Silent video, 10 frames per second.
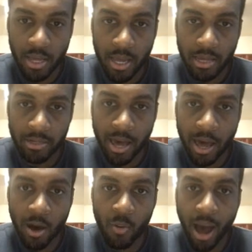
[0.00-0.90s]
and
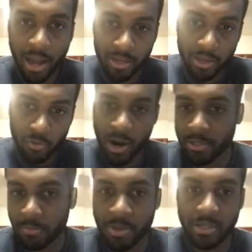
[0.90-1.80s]
now I can get right
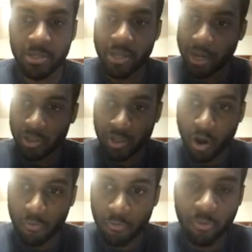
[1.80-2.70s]
to business. I can
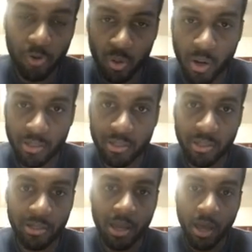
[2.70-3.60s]
start friend
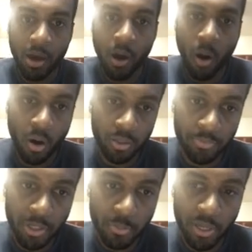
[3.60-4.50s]
requesting all of
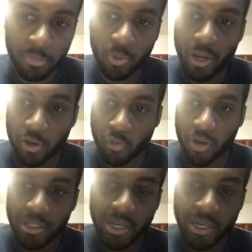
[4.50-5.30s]
these people. And the reason